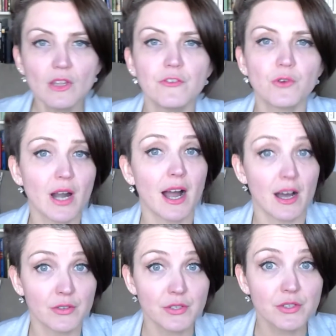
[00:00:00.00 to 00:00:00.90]
For
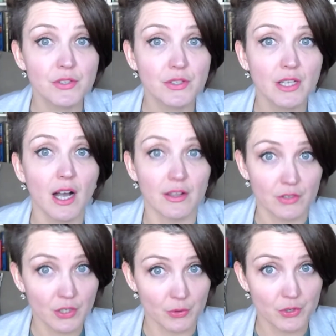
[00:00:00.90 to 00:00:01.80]
others,
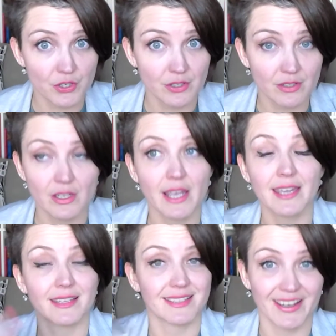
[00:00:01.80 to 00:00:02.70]
other coaches
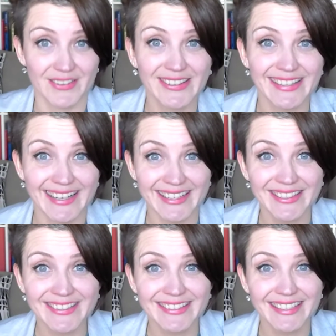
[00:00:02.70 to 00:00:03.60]
and other clients,